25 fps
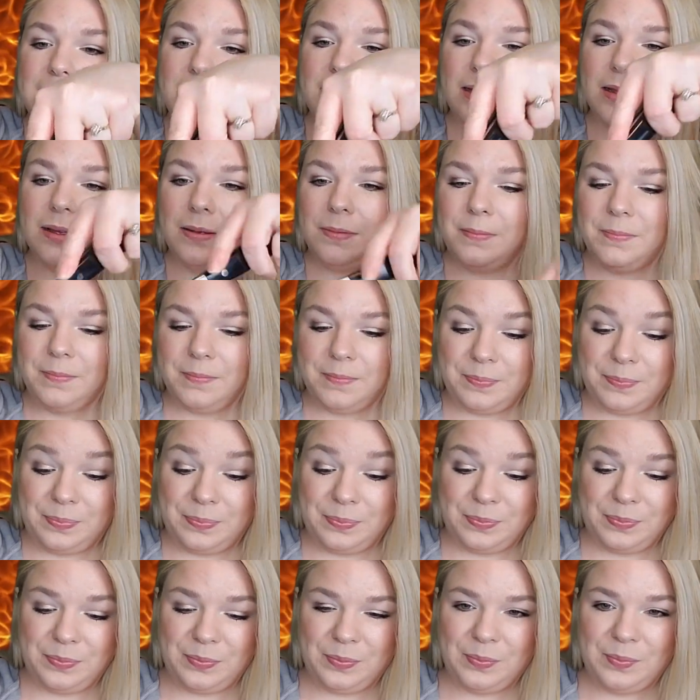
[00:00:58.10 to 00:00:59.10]

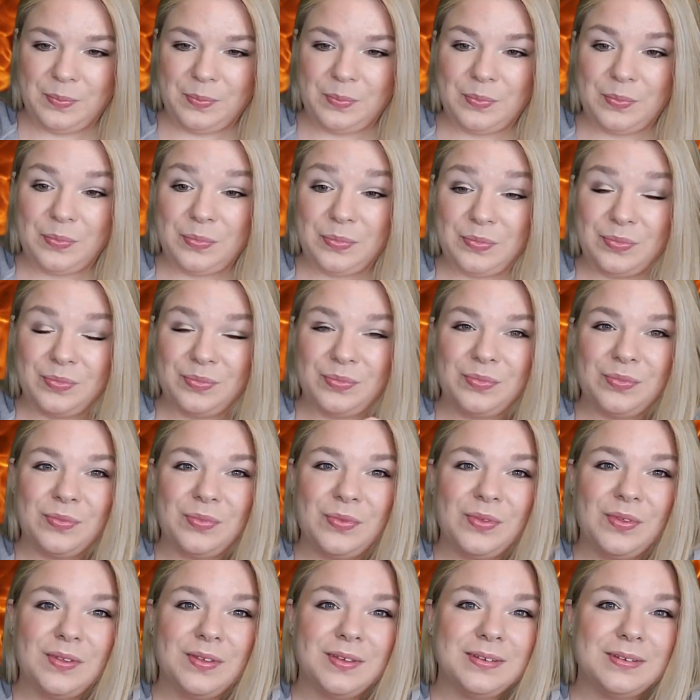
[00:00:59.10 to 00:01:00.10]

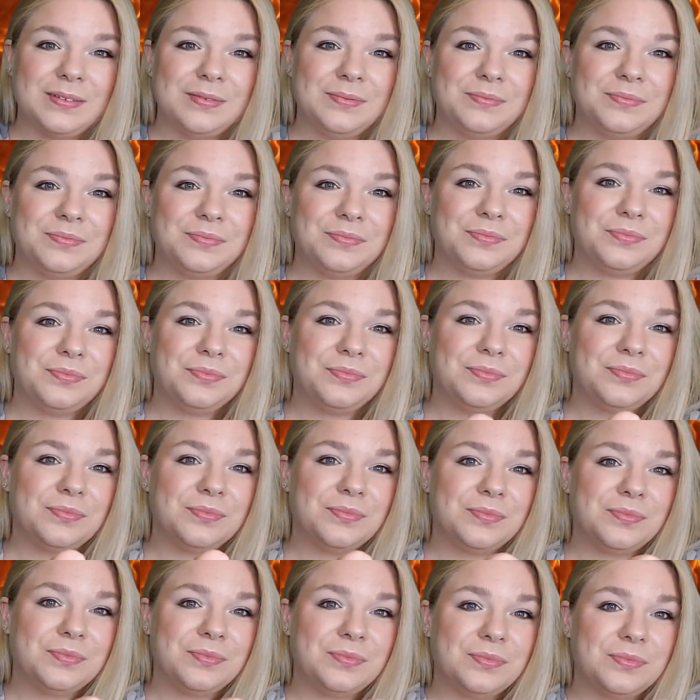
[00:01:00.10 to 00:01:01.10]

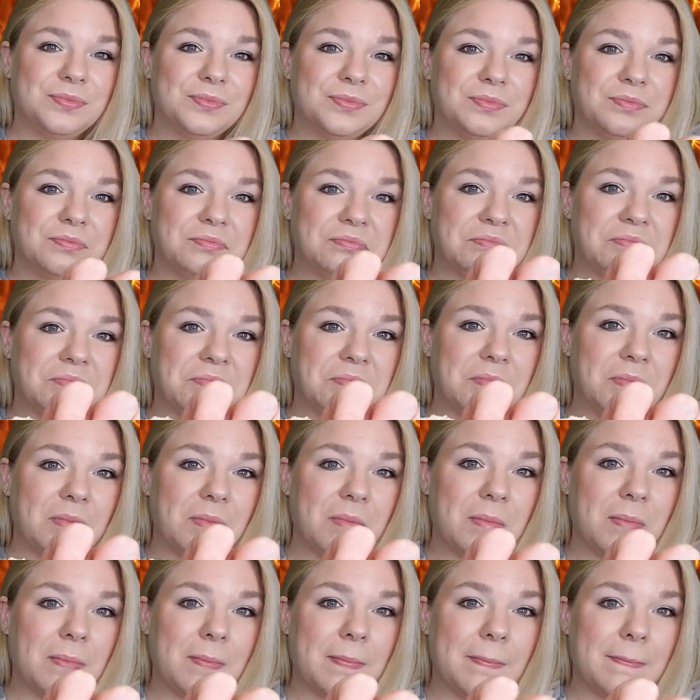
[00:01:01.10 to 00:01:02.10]

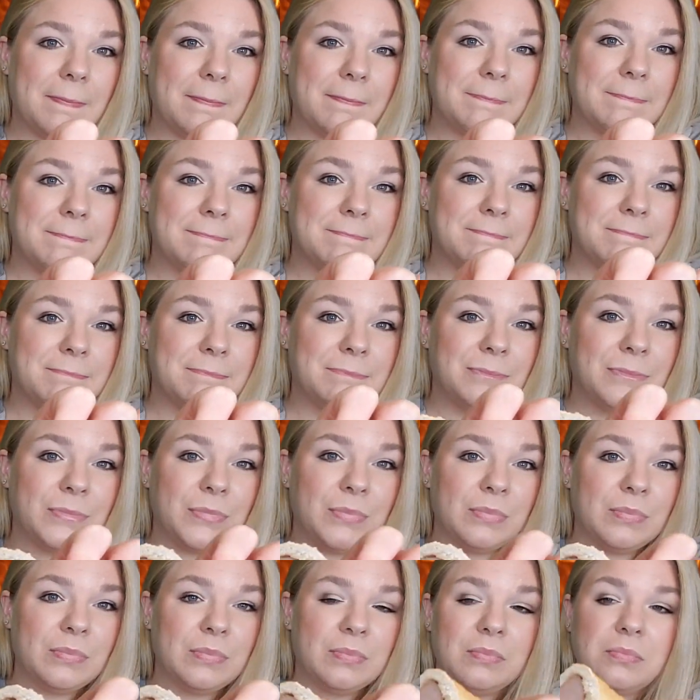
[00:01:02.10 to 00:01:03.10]

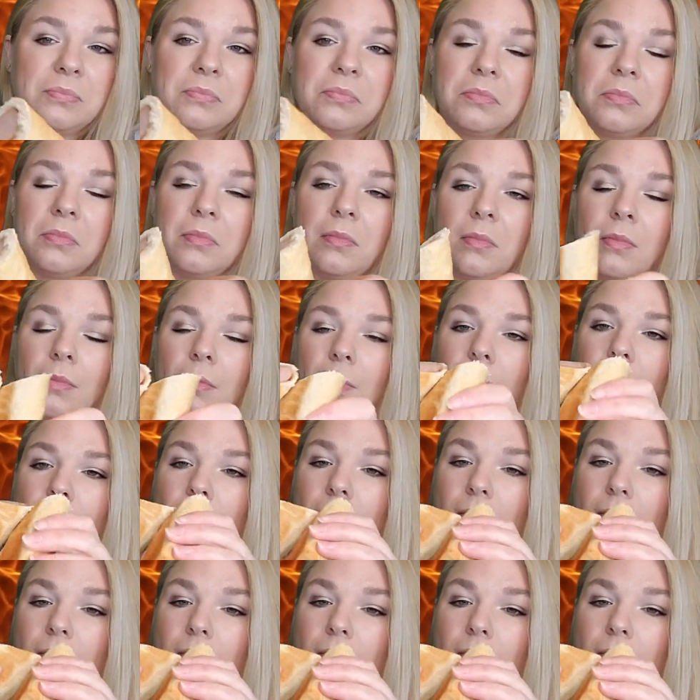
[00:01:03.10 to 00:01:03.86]
(not speaking)